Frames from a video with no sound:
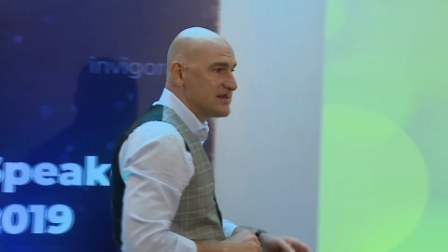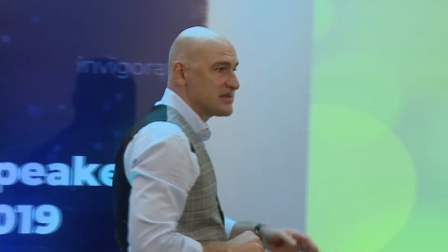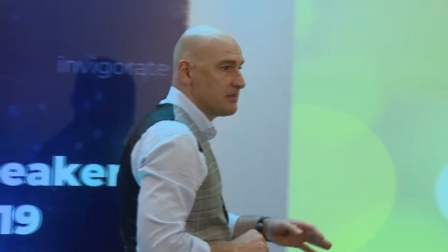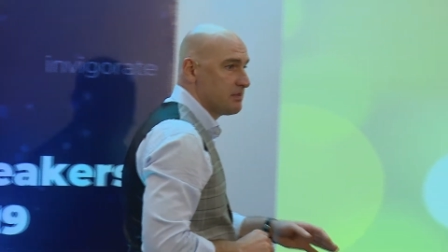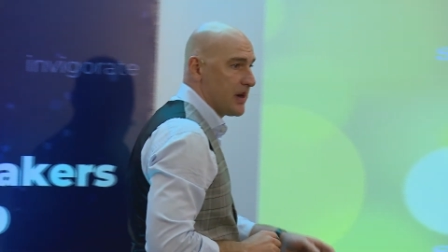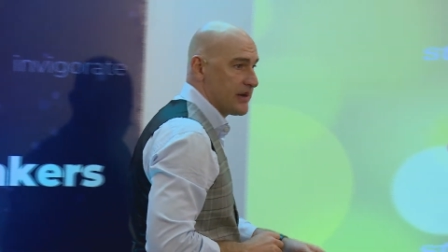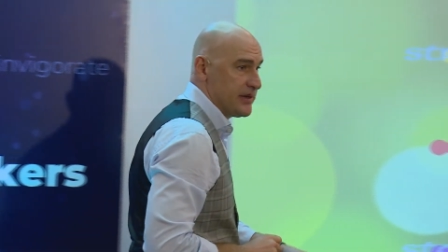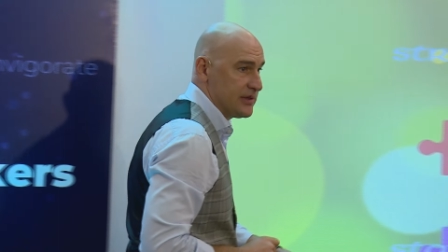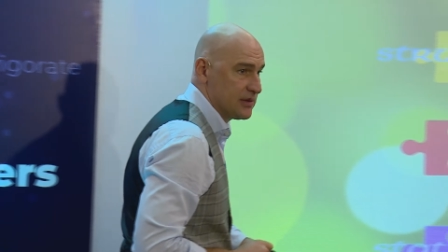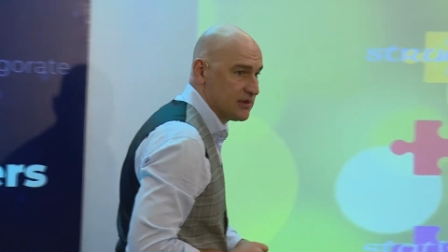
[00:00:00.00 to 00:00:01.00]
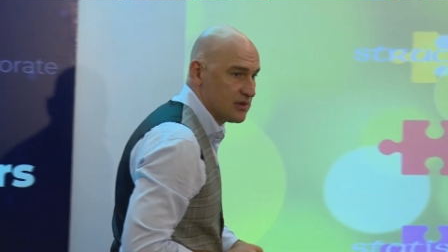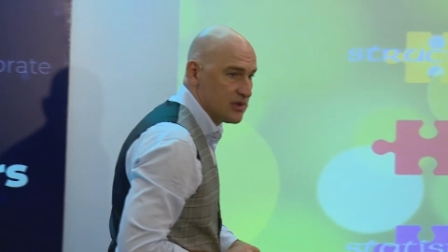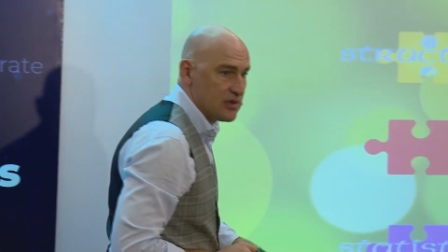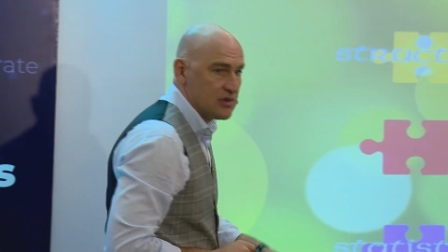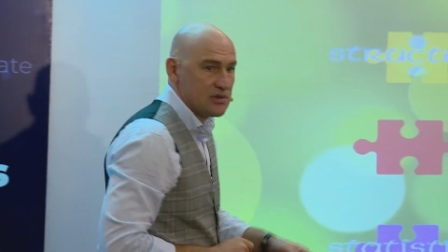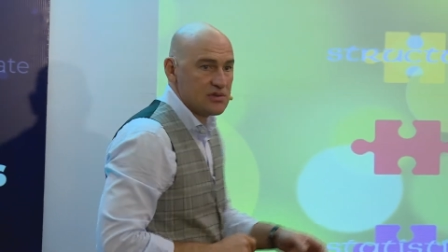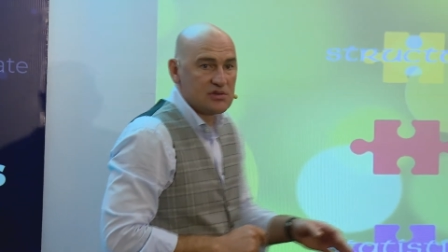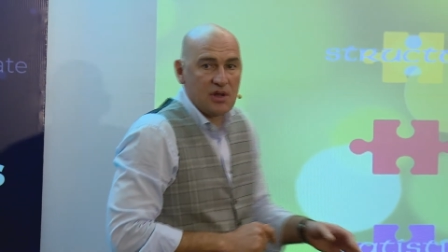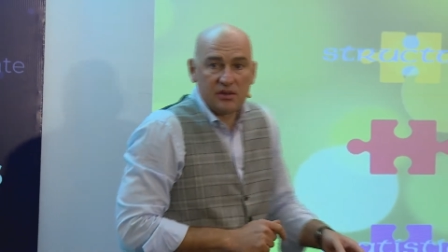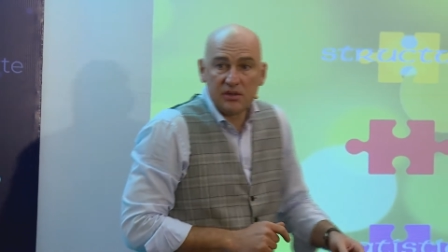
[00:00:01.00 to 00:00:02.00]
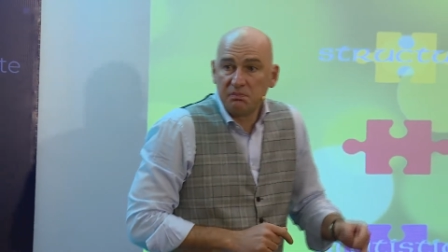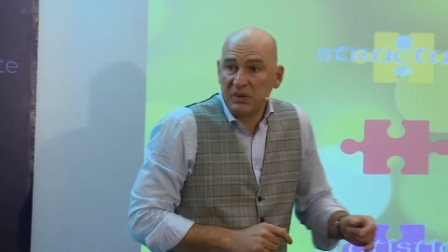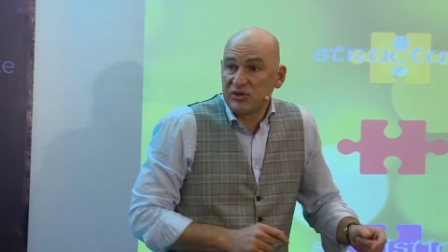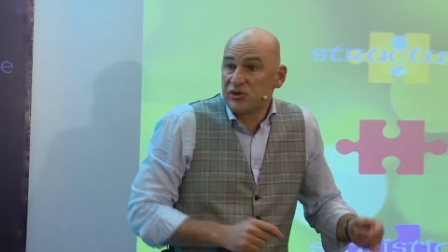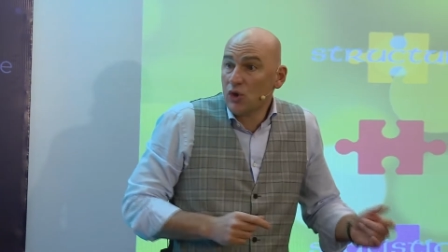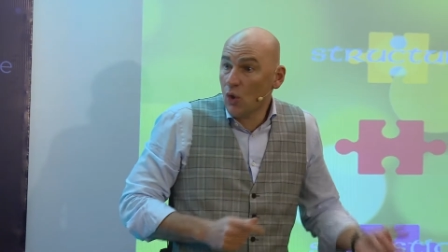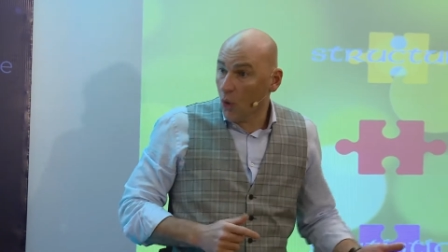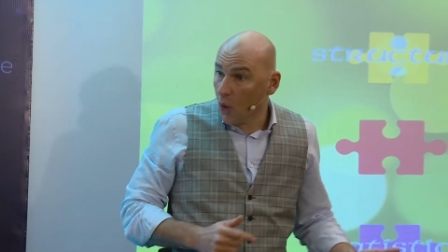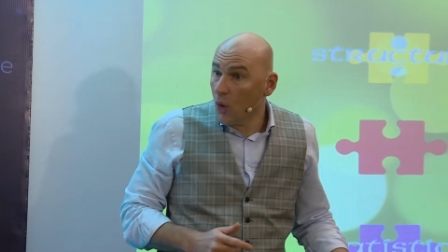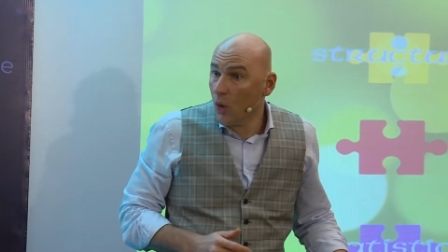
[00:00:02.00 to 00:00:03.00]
somebody starting beats you.